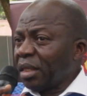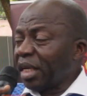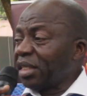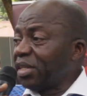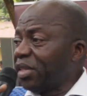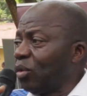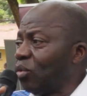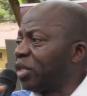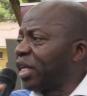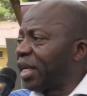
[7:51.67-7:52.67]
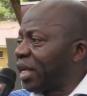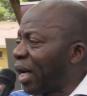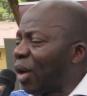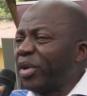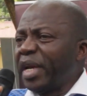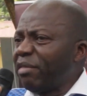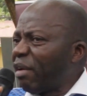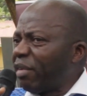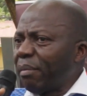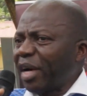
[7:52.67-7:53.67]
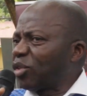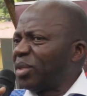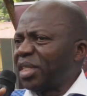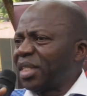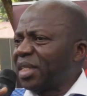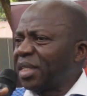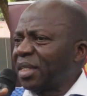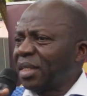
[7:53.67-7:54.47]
that this thing would take, I would never have embarked on it.